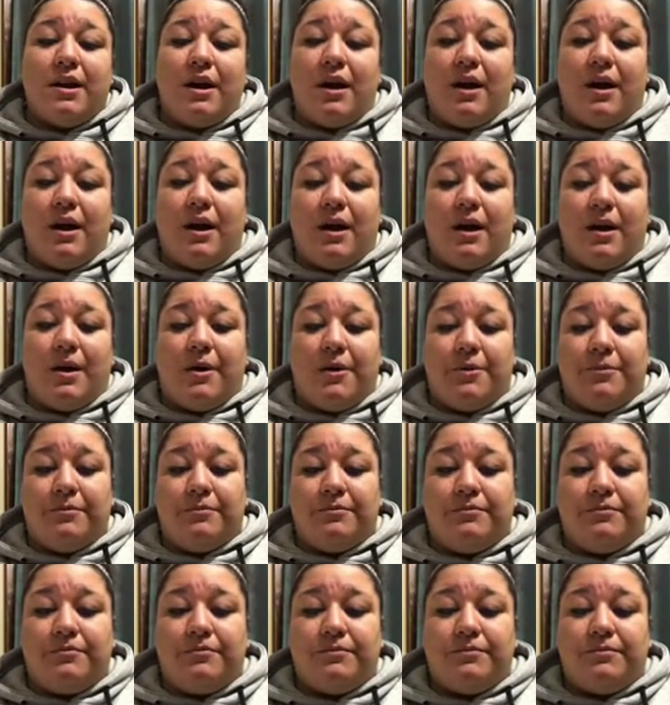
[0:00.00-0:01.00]
um,
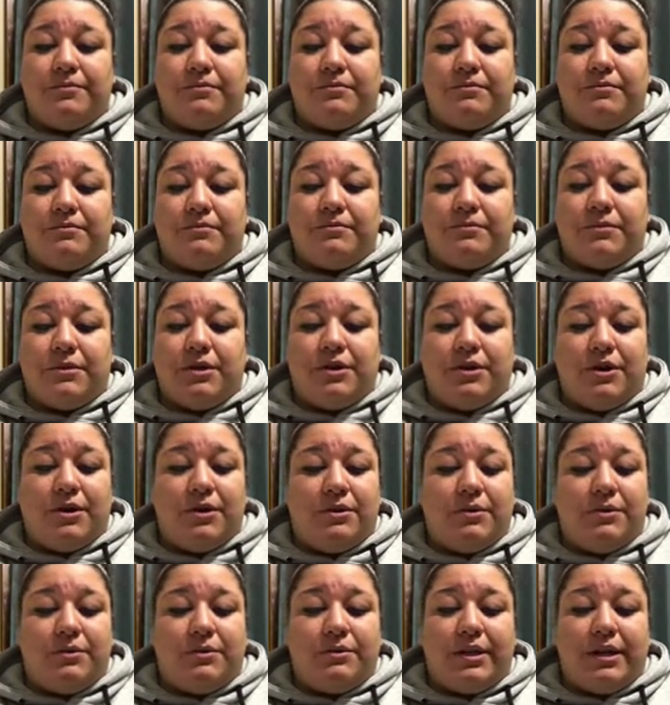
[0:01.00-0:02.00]

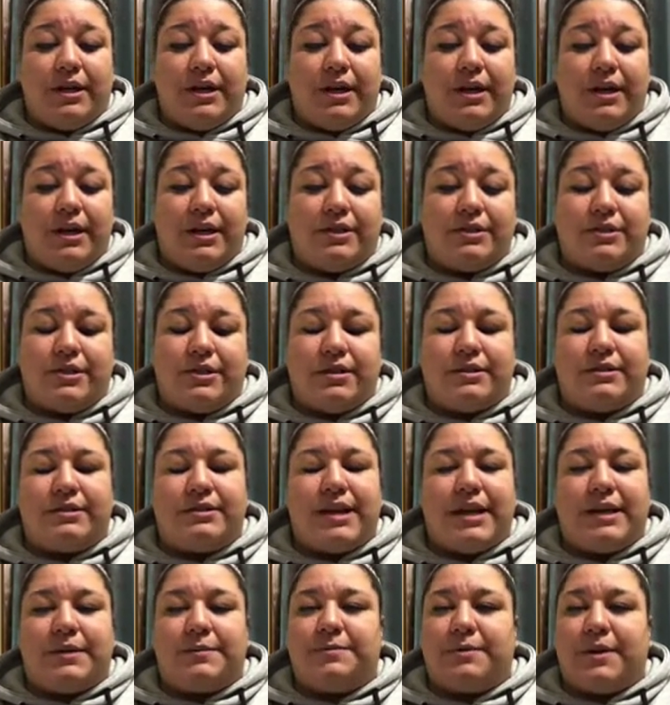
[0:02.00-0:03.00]
it
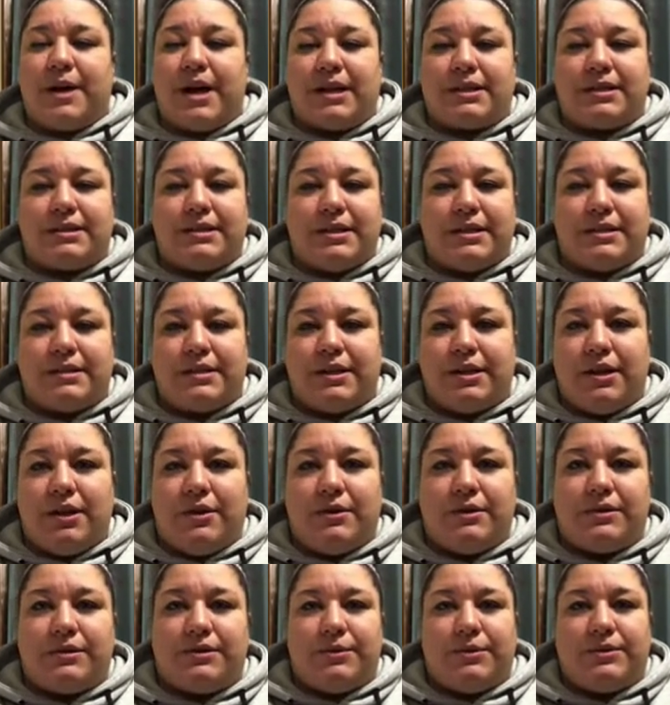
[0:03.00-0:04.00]
takes practice.
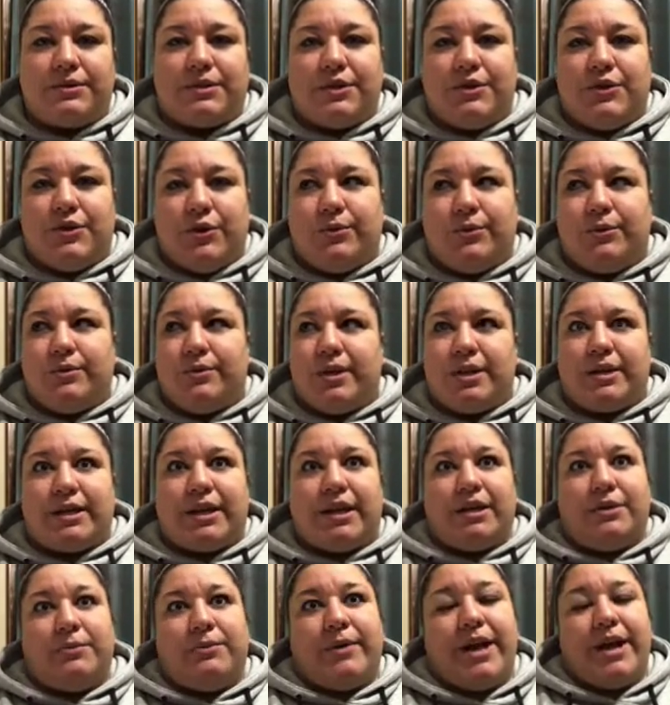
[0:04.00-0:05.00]
So it's a new
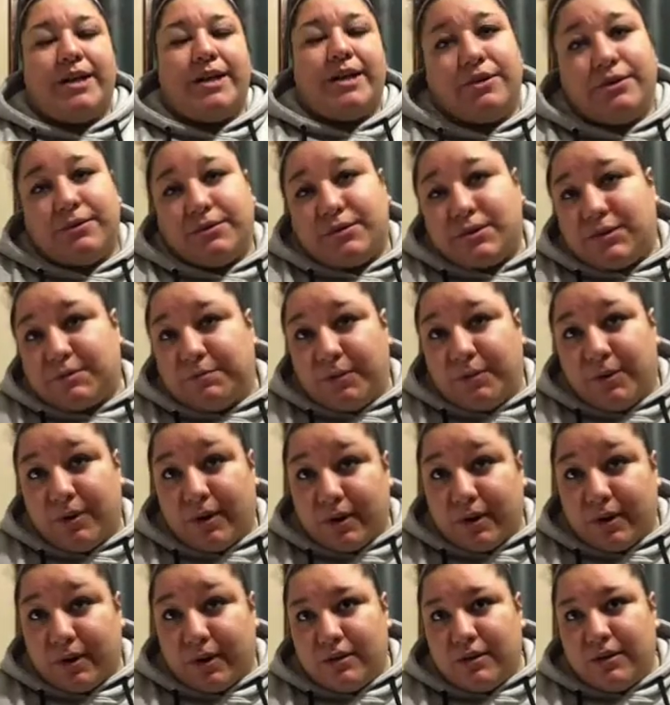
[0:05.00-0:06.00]
kind of way. It's a new
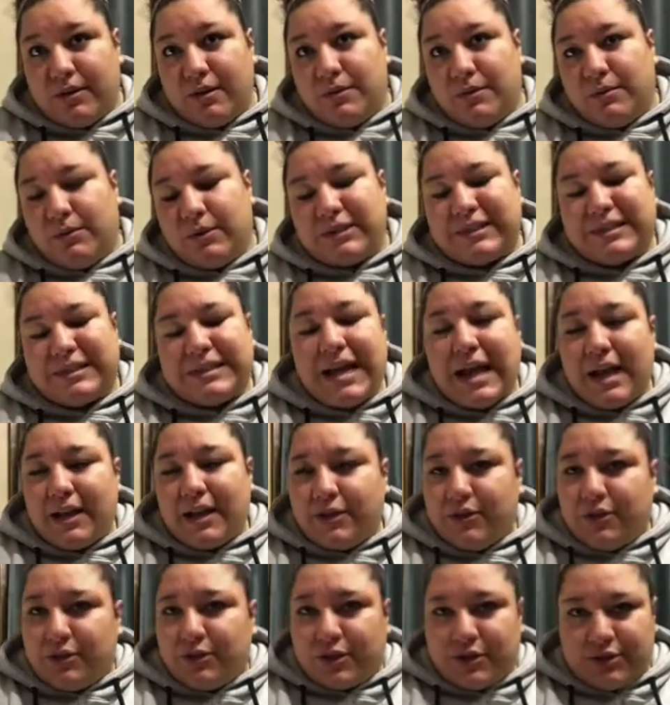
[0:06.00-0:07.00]
sport. Well, it's not
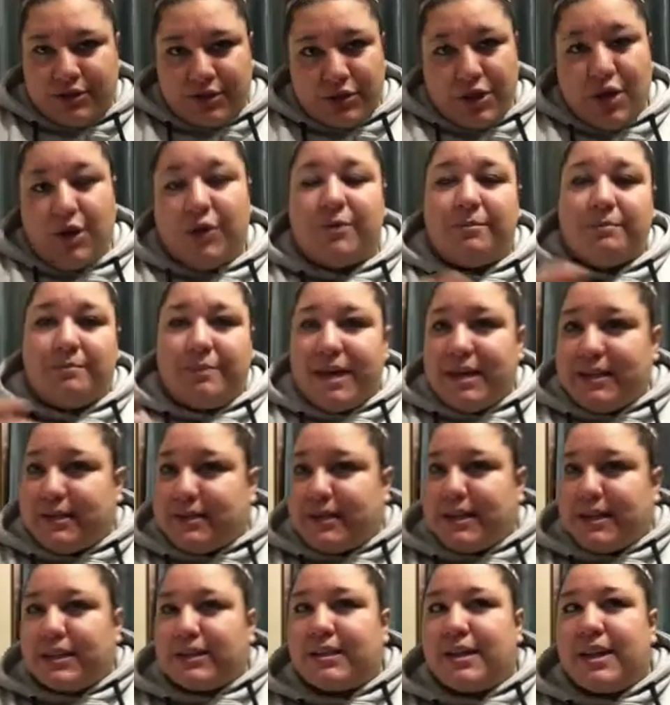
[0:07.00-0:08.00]
new because you know the
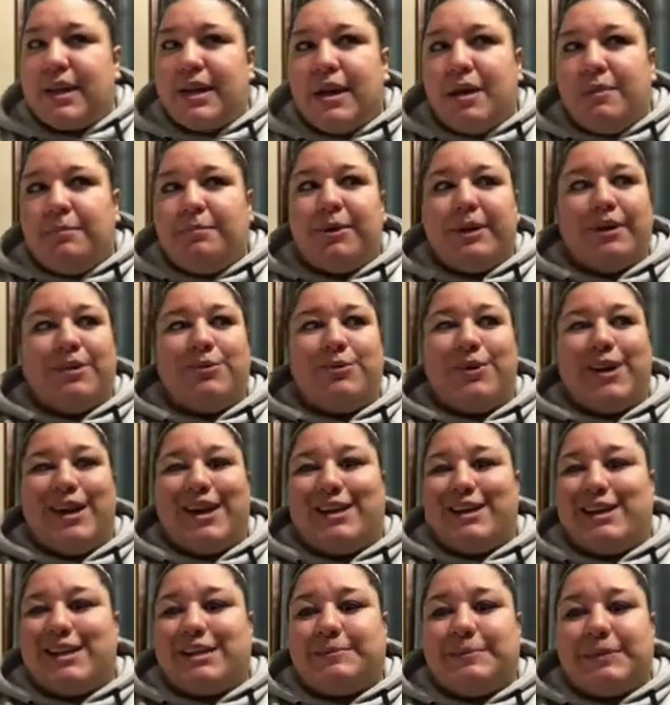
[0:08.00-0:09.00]
basics, but in a way it
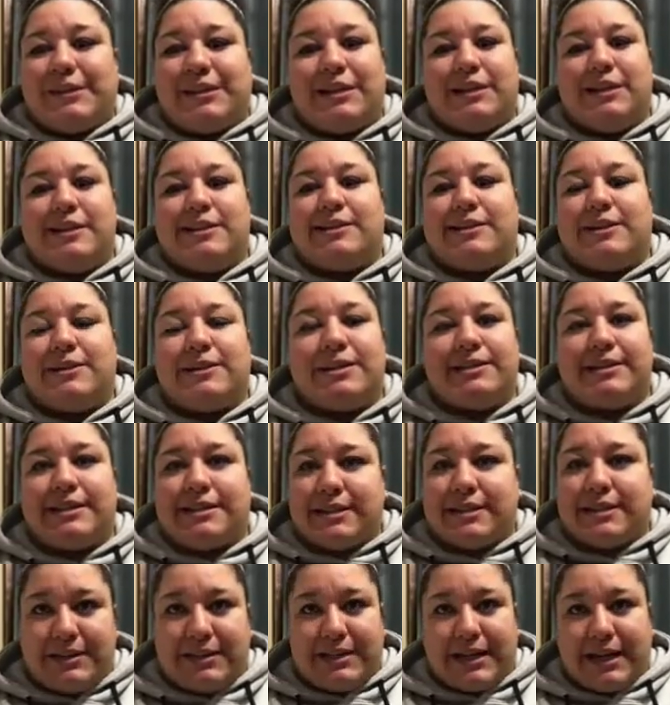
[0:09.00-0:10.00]
is because there is a
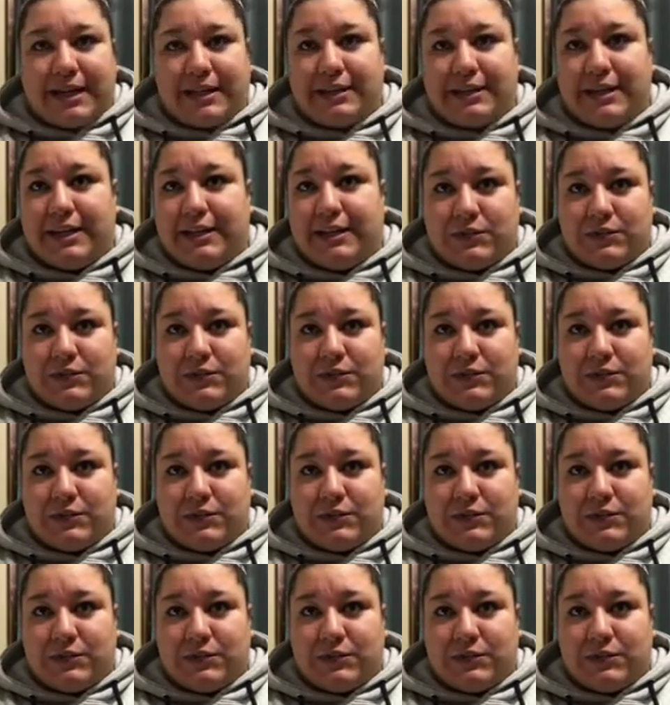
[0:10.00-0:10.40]
different technique to